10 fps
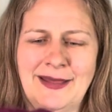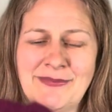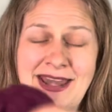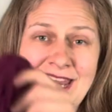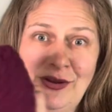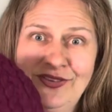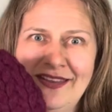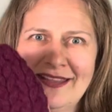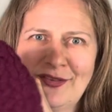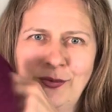that I used
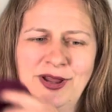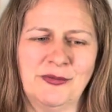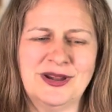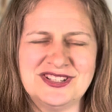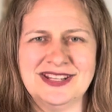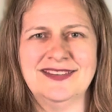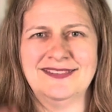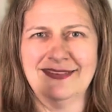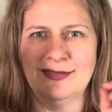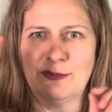in this one, which is
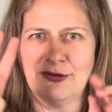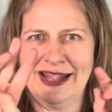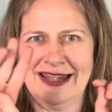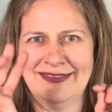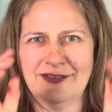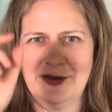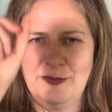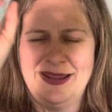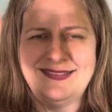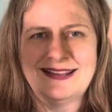the Braids. So
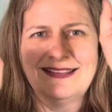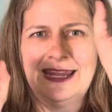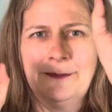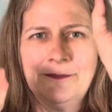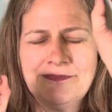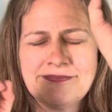they're basically